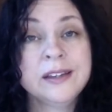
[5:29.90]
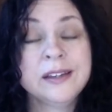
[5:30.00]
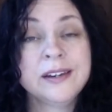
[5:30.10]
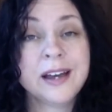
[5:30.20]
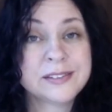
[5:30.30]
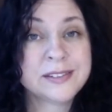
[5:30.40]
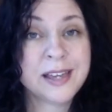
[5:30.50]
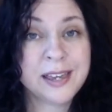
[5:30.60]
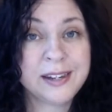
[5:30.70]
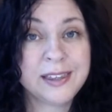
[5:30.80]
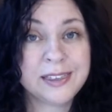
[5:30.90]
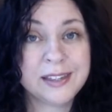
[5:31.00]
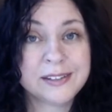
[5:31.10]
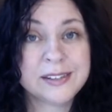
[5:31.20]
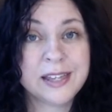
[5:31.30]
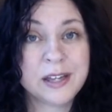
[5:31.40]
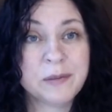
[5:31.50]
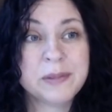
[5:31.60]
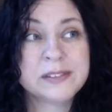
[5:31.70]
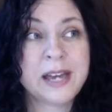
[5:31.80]
Not saying anything to
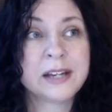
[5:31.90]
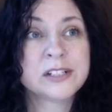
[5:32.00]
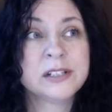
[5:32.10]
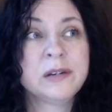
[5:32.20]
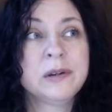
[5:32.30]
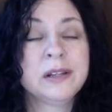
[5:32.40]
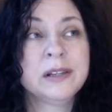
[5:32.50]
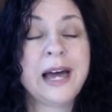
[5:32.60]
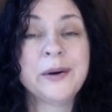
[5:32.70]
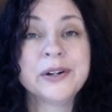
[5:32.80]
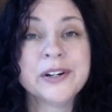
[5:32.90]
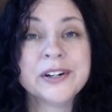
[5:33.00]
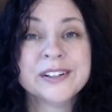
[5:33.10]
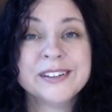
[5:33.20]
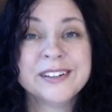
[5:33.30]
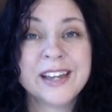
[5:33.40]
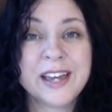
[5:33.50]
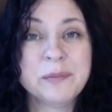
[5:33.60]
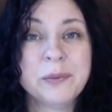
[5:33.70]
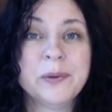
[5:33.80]
them is actually louder
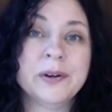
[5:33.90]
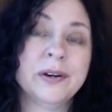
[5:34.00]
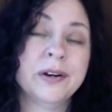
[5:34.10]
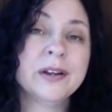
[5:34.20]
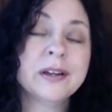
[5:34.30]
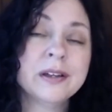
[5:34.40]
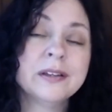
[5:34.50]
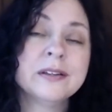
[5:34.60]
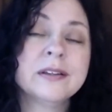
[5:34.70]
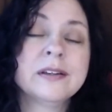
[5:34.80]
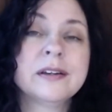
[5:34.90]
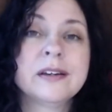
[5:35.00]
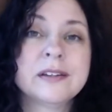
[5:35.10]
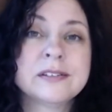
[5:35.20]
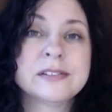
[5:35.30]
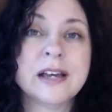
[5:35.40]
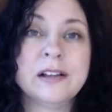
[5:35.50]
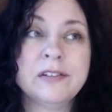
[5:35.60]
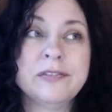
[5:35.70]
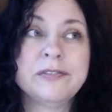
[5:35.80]
and more
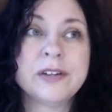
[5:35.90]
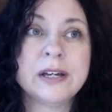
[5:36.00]
self,